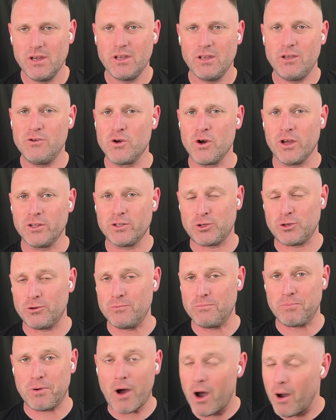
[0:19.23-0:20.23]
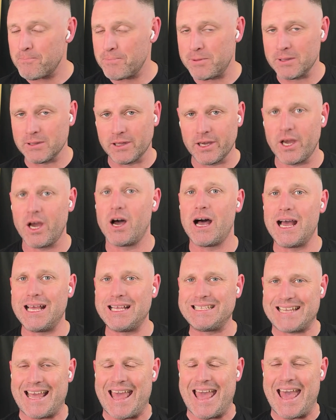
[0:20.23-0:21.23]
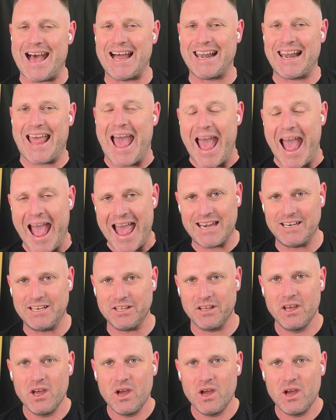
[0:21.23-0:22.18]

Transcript: You got two popular guys out and